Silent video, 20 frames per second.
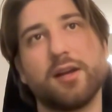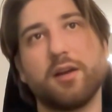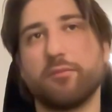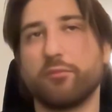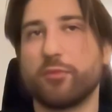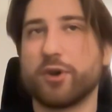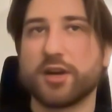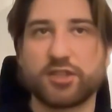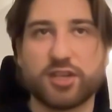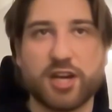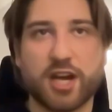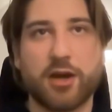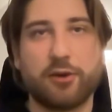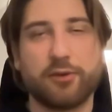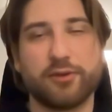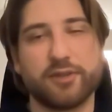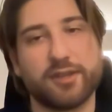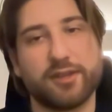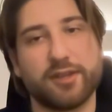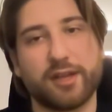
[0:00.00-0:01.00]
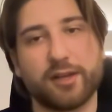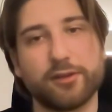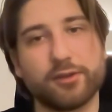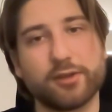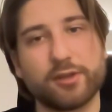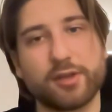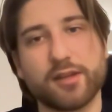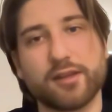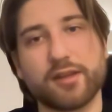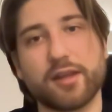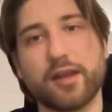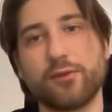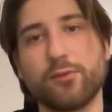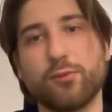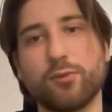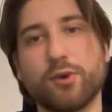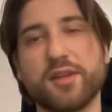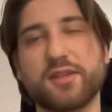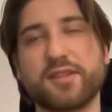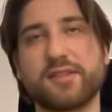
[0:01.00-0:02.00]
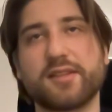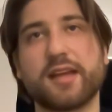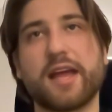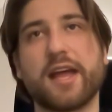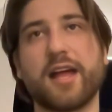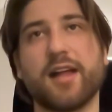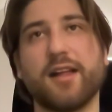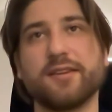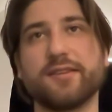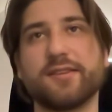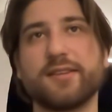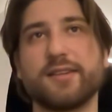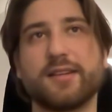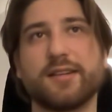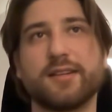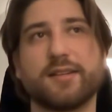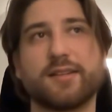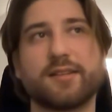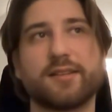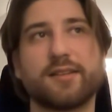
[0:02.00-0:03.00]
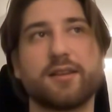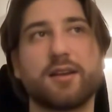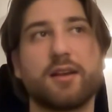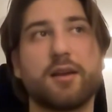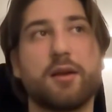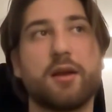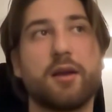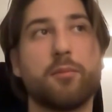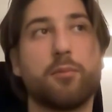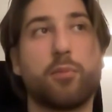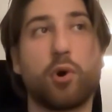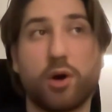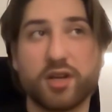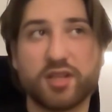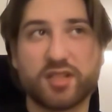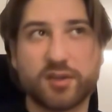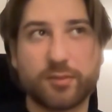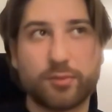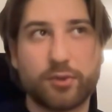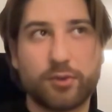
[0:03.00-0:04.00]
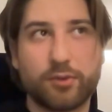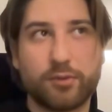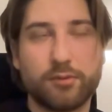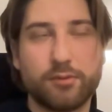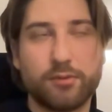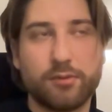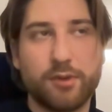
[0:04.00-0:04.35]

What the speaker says: branch out and like look at like what else is possible,